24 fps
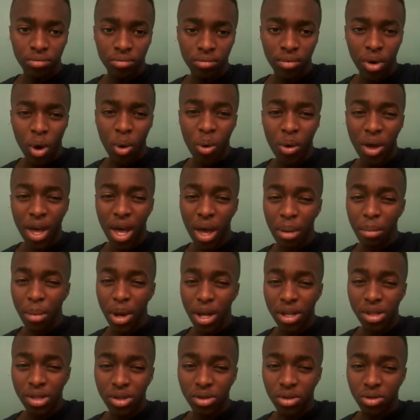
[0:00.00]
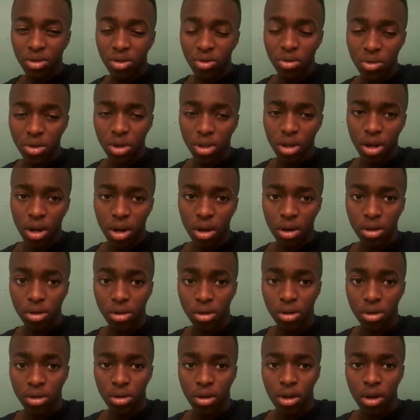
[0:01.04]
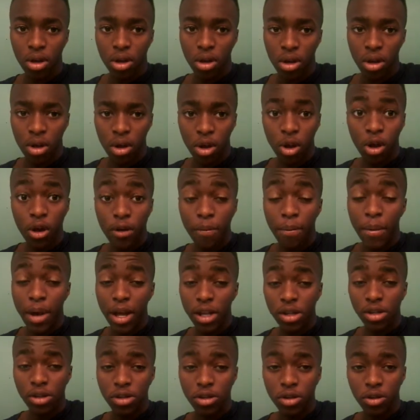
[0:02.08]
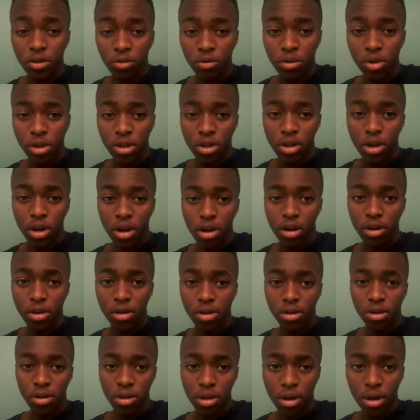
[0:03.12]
okay matches are 2 stars, good matches are 3 stars,